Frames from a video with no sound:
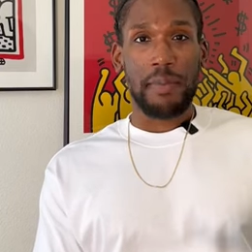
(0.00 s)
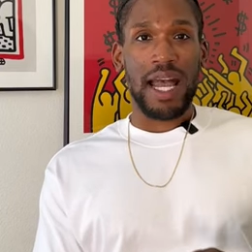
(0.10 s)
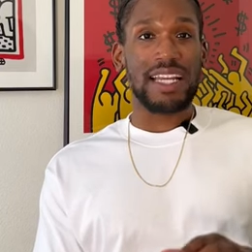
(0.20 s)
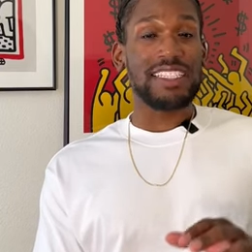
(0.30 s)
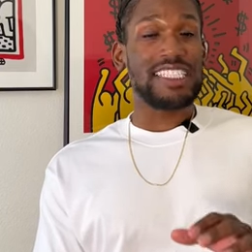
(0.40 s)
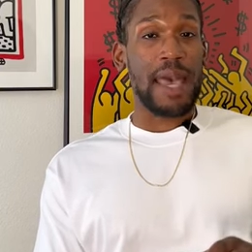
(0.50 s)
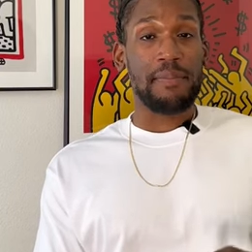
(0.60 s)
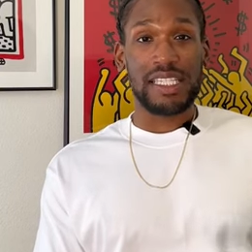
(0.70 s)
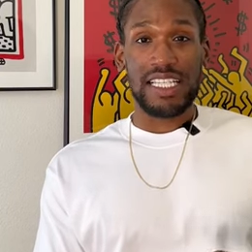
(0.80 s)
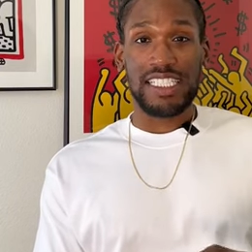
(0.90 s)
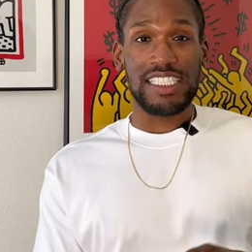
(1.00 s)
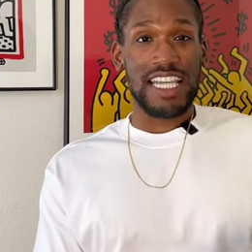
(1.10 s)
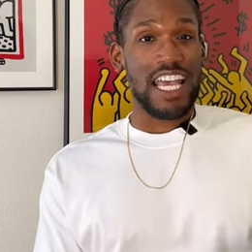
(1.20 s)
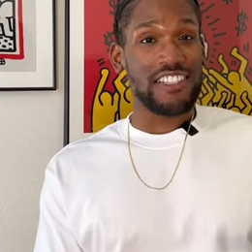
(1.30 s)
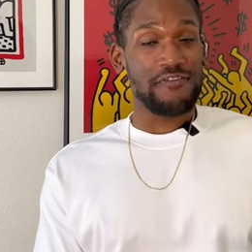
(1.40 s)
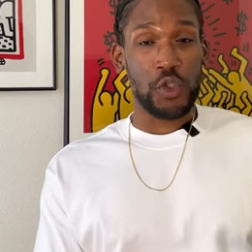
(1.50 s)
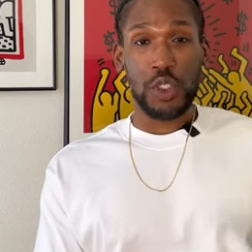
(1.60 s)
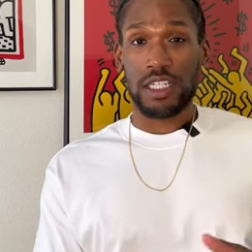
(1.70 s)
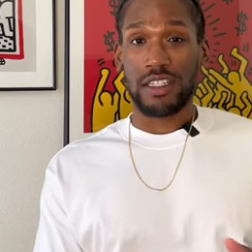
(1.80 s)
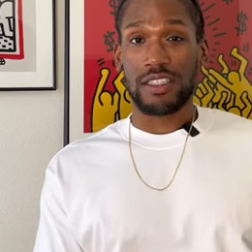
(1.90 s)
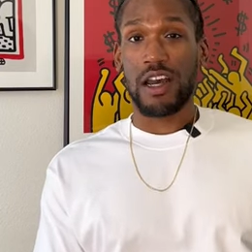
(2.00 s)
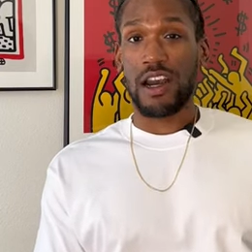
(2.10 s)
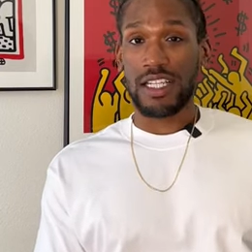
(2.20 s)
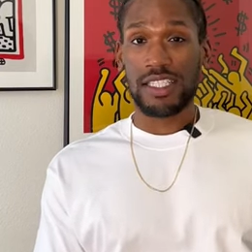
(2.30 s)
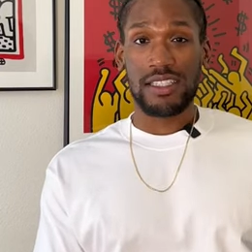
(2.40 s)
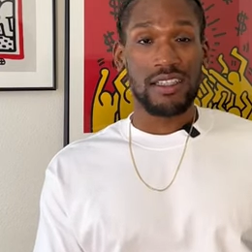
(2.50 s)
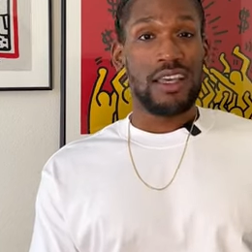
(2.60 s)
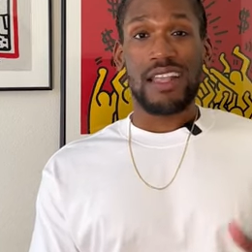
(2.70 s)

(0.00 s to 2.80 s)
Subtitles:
by a Japanese jazz fusion guitarist?